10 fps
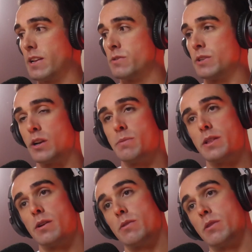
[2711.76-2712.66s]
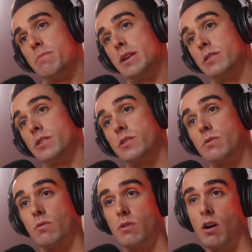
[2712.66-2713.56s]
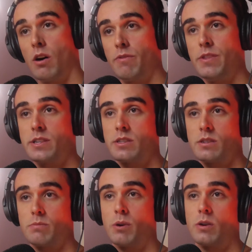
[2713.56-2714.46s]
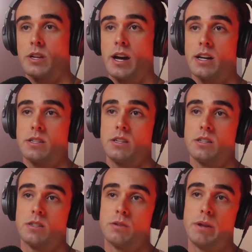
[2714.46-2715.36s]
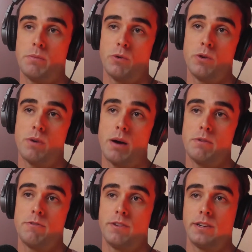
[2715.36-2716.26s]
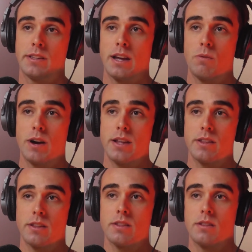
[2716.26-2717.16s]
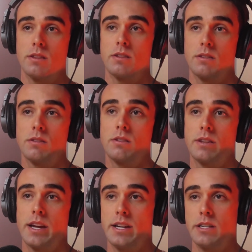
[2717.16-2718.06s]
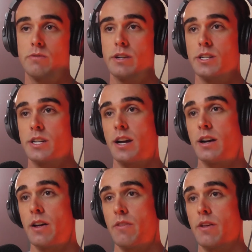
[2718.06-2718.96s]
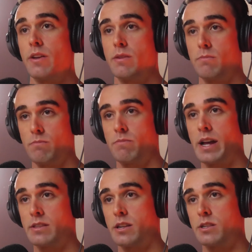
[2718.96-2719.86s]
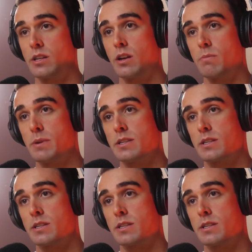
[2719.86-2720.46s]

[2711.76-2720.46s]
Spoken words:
that's really got to be the message of this podcast, is to people who might be feeling that way, that they need to reach out, and that that's actually going to be